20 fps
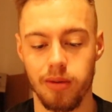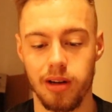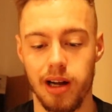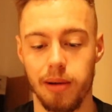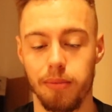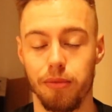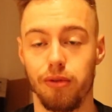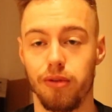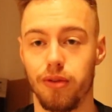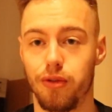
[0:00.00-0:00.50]

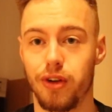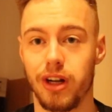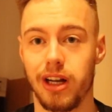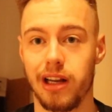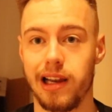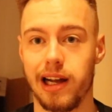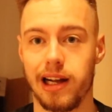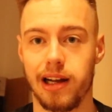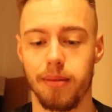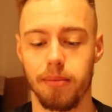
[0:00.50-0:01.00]
I'm thinking
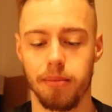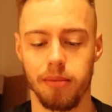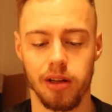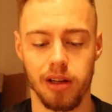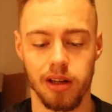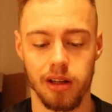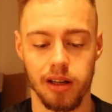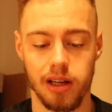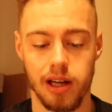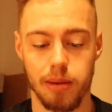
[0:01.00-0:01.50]
like I'm
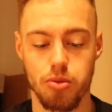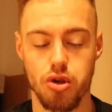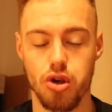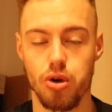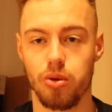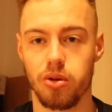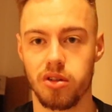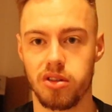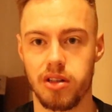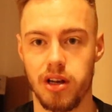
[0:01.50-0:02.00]

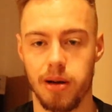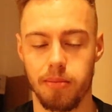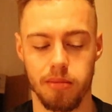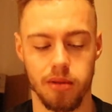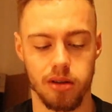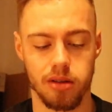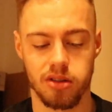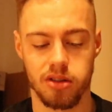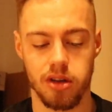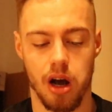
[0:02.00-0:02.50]
chewing some
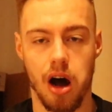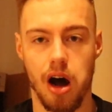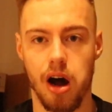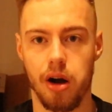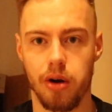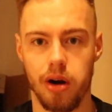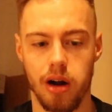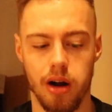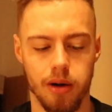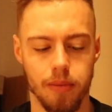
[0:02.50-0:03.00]

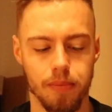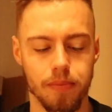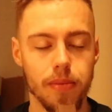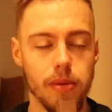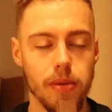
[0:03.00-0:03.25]
Sahara.